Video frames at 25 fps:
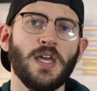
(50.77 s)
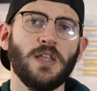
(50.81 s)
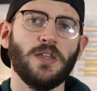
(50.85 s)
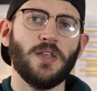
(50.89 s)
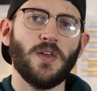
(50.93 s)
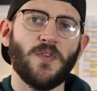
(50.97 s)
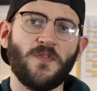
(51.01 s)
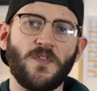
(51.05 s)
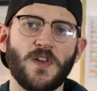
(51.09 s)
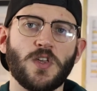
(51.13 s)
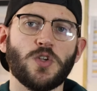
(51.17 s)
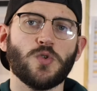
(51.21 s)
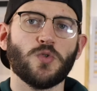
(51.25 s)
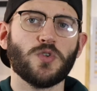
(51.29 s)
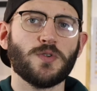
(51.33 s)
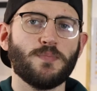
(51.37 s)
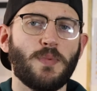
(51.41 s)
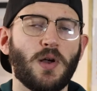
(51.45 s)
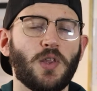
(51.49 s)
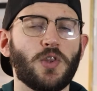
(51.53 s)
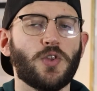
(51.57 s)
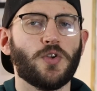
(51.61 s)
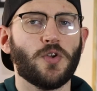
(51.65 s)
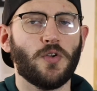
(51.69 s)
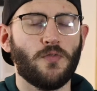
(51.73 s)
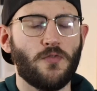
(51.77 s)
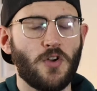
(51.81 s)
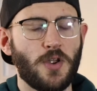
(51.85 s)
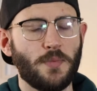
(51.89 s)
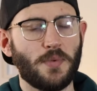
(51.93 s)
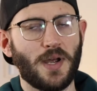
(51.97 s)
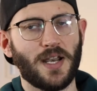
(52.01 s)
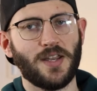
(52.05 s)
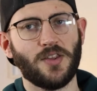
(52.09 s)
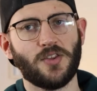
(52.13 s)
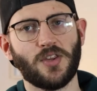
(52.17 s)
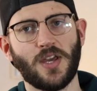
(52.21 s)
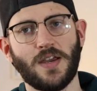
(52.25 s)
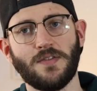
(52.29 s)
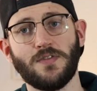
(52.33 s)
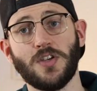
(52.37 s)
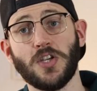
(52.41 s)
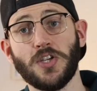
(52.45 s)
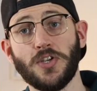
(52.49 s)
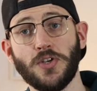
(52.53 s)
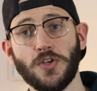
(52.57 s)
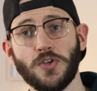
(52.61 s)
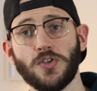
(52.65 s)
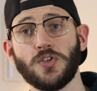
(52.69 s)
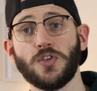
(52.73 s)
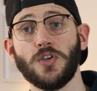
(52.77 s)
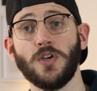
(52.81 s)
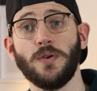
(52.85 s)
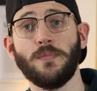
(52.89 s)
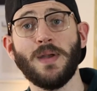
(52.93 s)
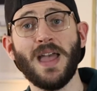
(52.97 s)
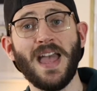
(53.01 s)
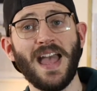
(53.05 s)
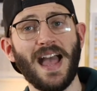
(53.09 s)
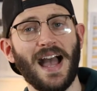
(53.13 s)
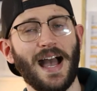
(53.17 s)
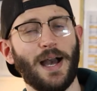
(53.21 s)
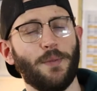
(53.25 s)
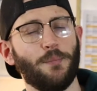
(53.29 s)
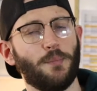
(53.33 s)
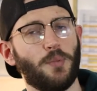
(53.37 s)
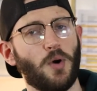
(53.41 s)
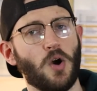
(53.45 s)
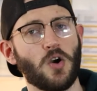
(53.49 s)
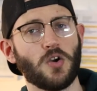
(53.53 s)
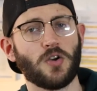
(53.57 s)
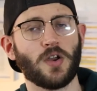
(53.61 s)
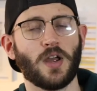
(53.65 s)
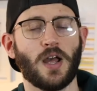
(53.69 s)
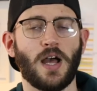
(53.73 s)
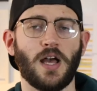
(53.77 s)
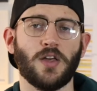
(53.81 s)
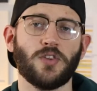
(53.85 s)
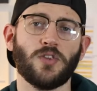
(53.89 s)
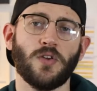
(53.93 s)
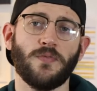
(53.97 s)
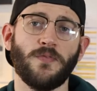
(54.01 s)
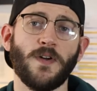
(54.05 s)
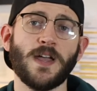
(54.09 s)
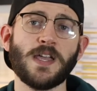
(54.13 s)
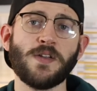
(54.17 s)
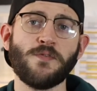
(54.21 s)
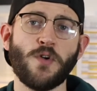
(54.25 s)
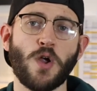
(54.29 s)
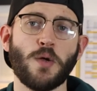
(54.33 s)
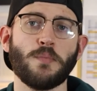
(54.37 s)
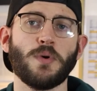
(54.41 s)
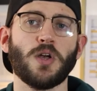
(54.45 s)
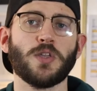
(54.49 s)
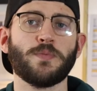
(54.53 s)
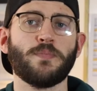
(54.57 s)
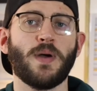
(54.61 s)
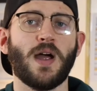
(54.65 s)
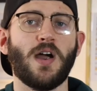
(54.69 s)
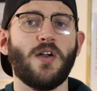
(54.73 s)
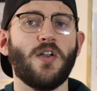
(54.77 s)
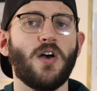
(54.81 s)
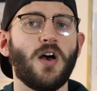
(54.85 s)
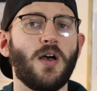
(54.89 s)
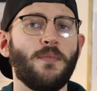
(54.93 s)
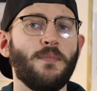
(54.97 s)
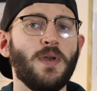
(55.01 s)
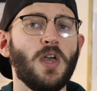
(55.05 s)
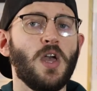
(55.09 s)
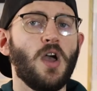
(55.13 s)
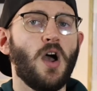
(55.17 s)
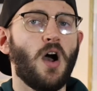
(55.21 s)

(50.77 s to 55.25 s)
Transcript: the official sponsor of Rebranding Safety YouTube and podcast. So thank you very much Paradigm.